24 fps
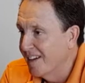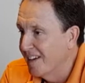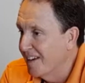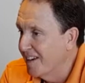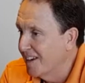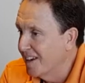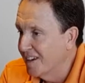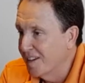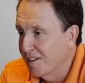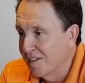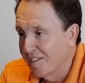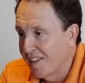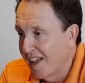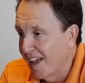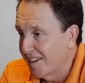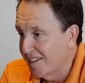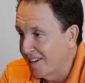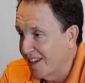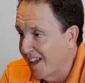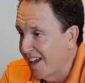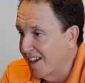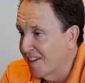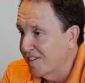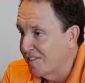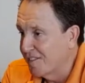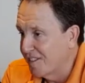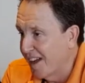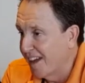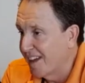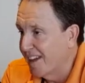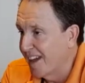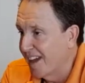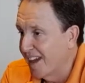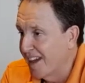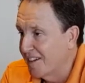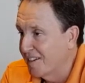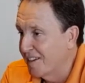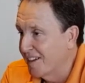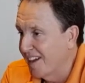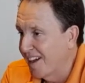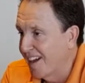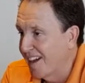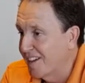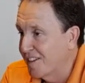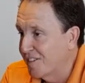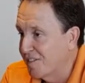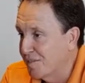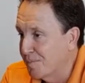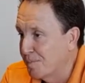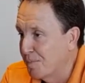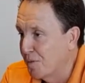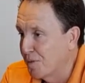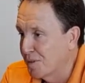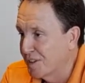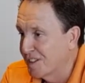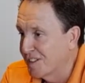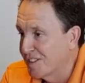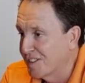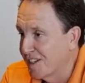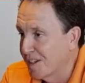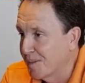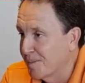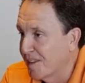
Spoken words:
And in that case, they had a sporting team,